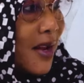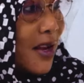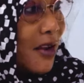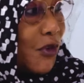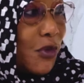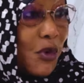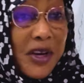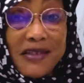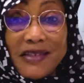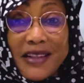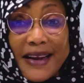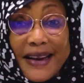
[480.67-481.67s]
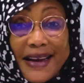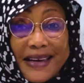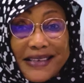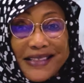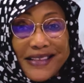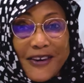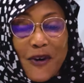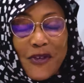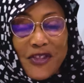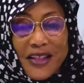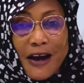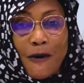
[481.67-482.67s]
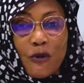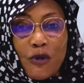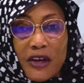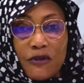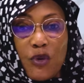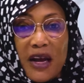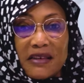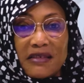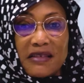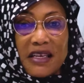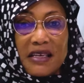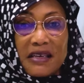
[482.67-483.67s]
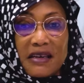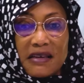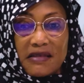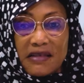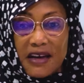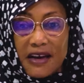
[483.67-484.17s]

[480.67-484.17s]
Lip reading: Even though he's neglecting the North now that we are seen as